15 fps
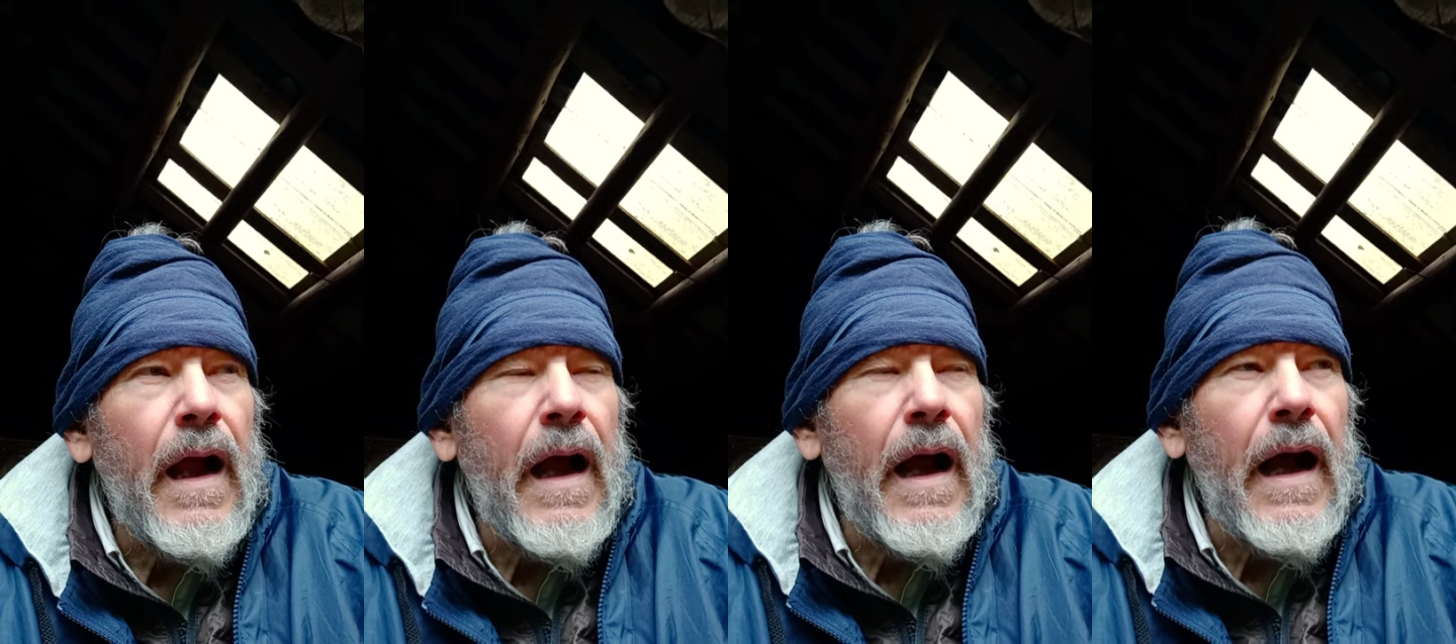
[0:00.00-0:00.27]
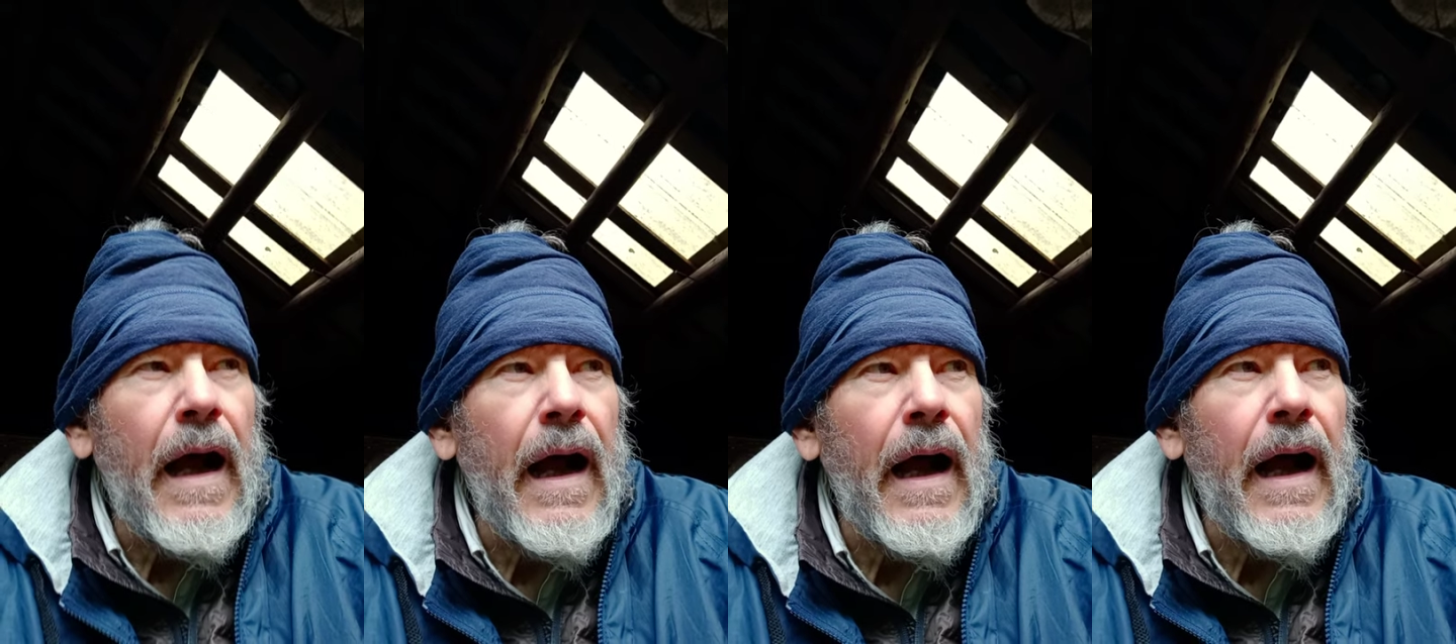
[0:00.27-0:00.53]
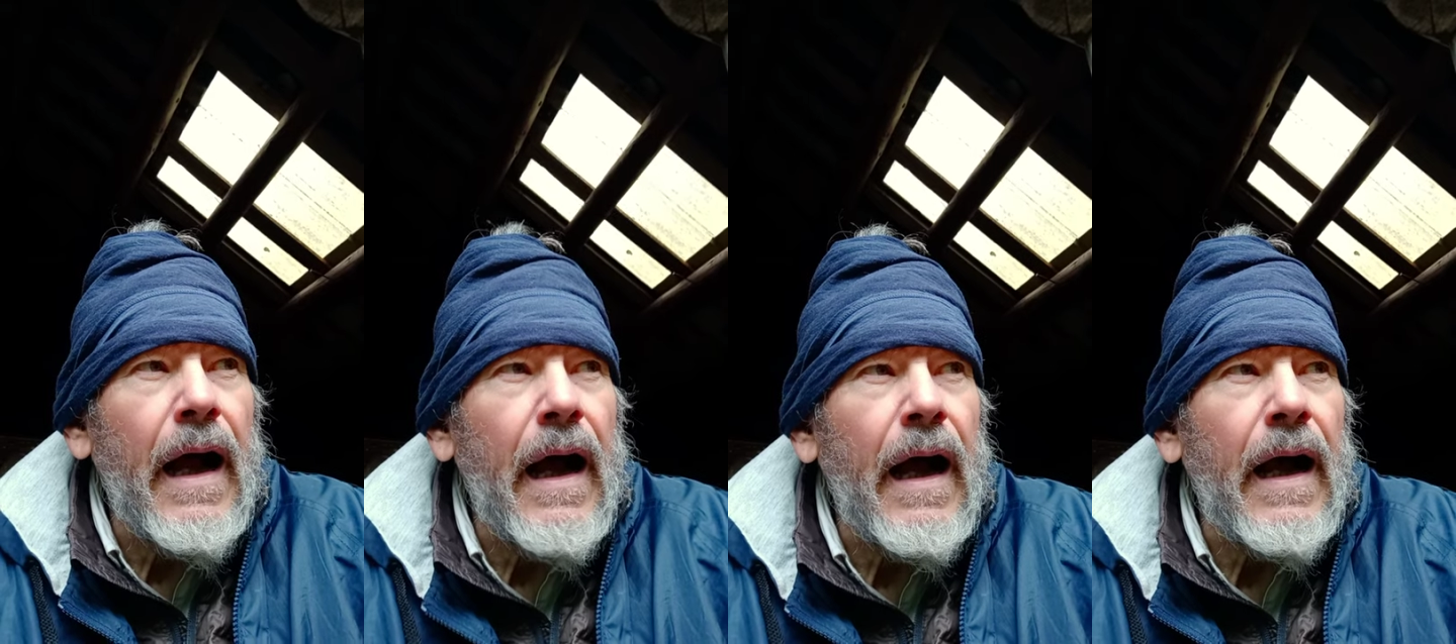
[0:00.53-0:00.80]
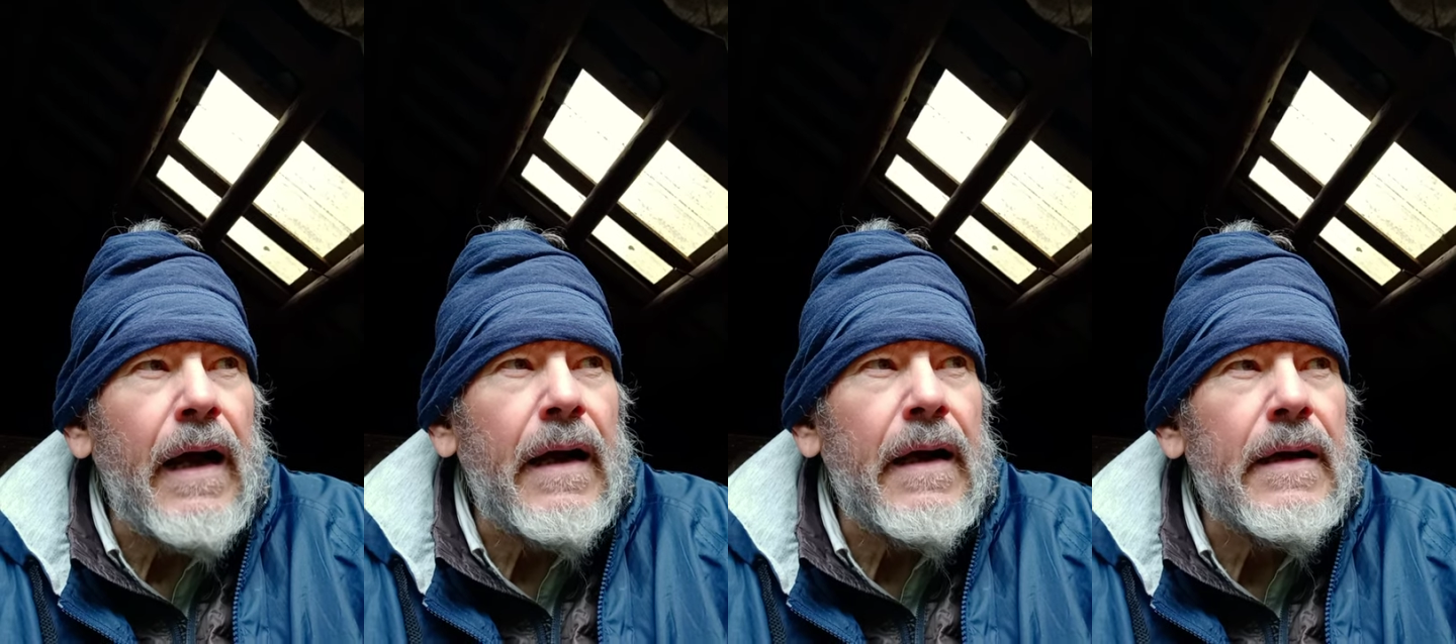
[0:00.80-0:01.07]

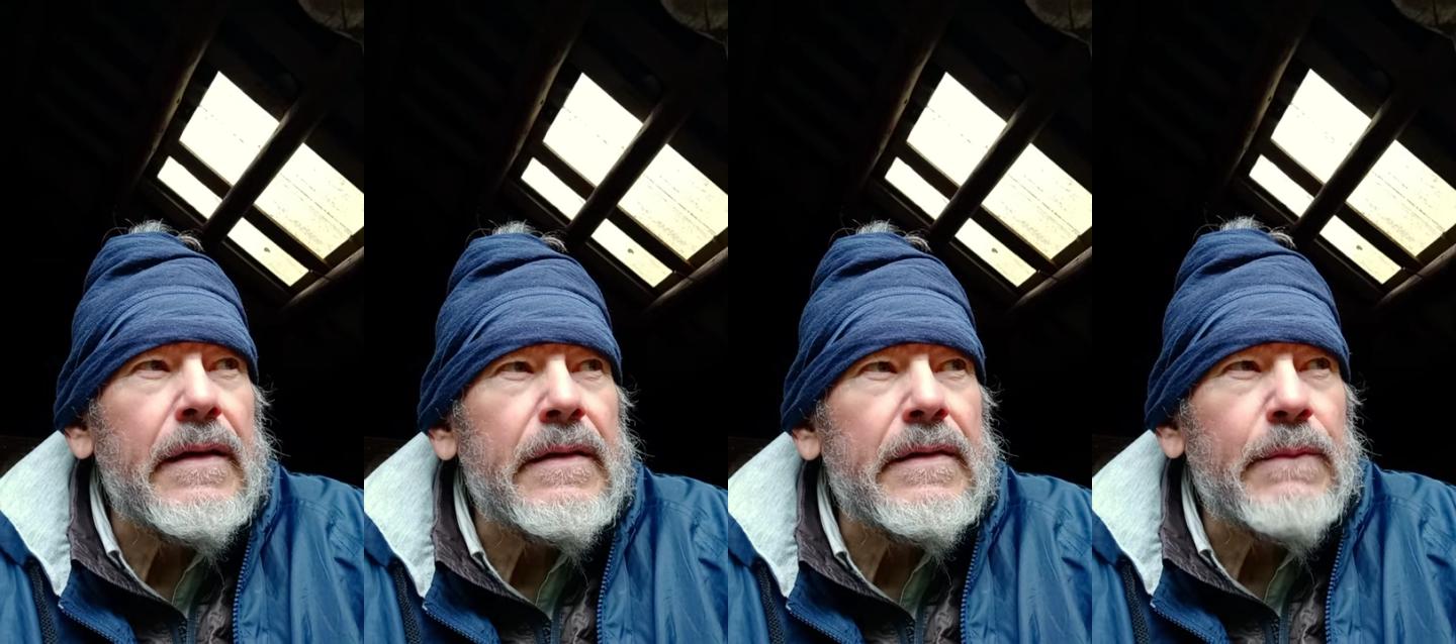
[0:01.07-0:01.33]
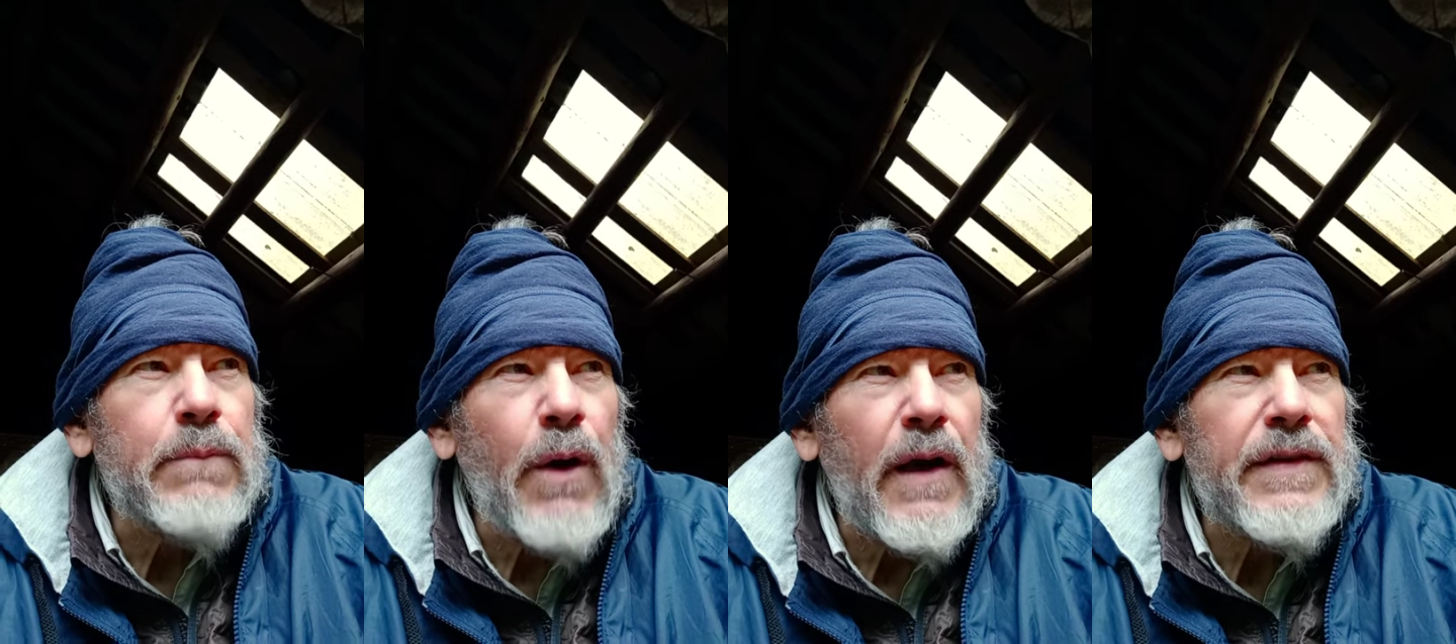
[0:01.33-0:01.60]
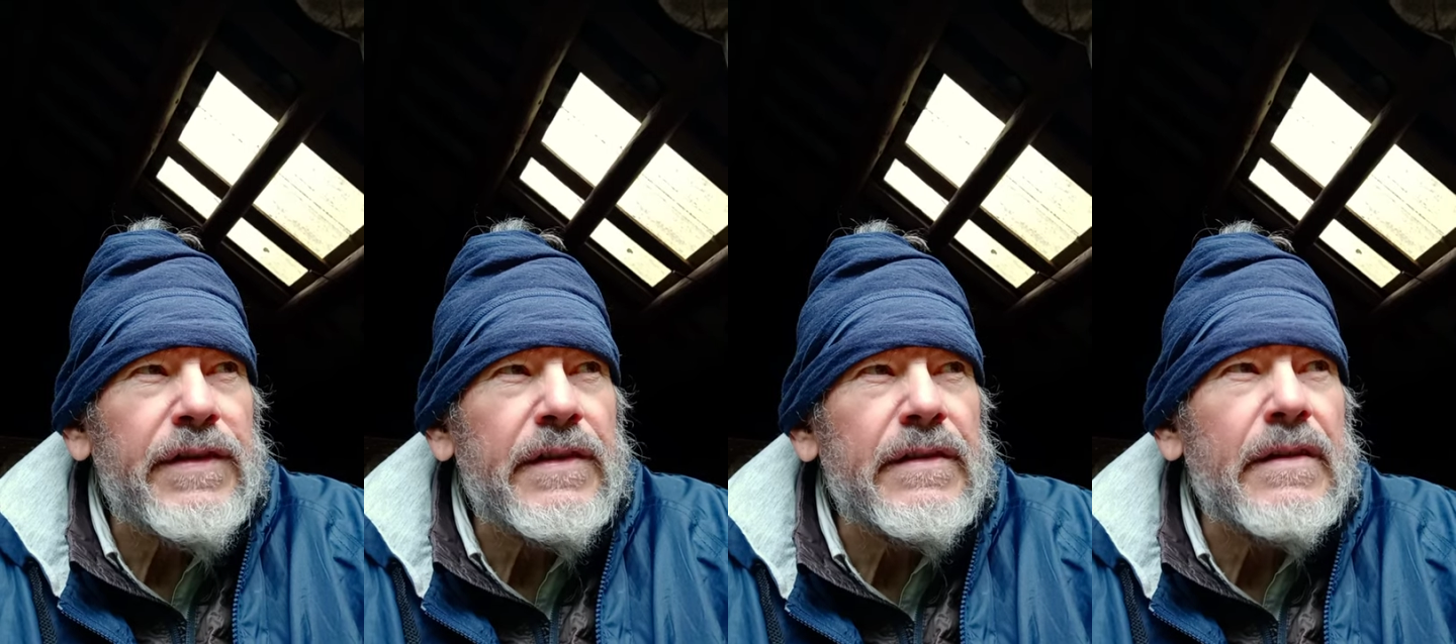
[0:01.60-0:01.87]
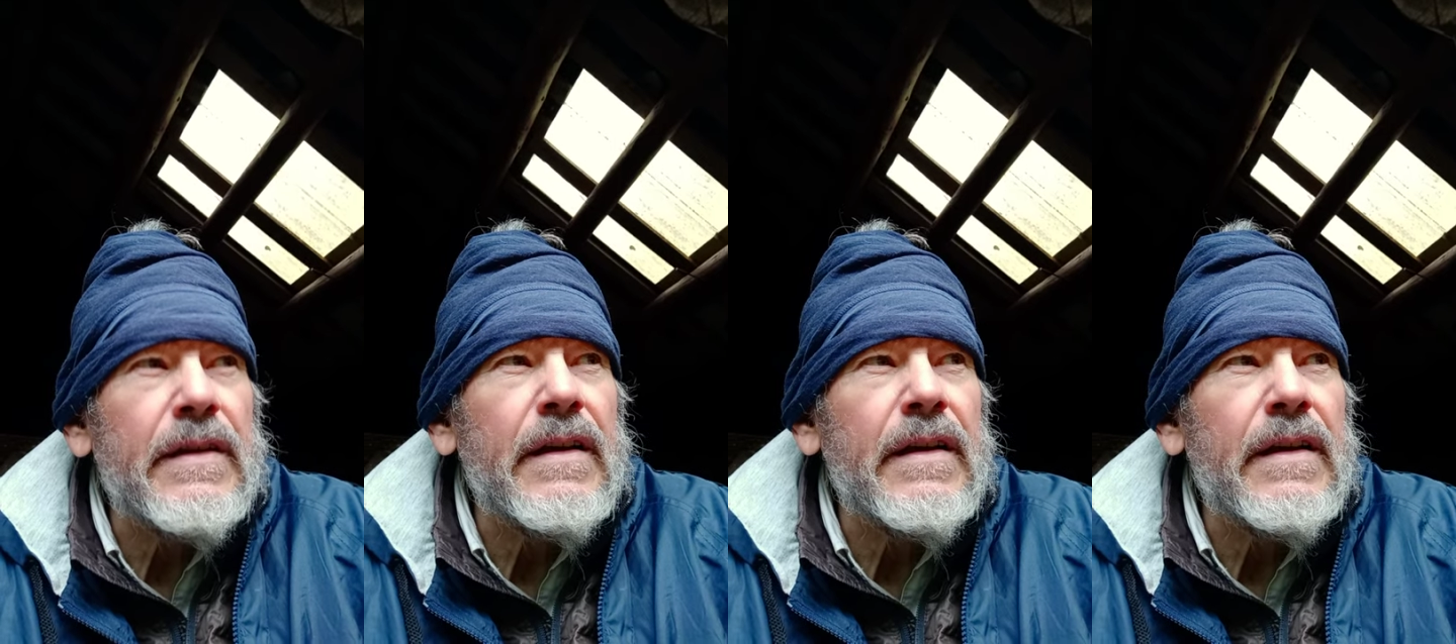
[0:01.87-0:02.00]
uh, the brush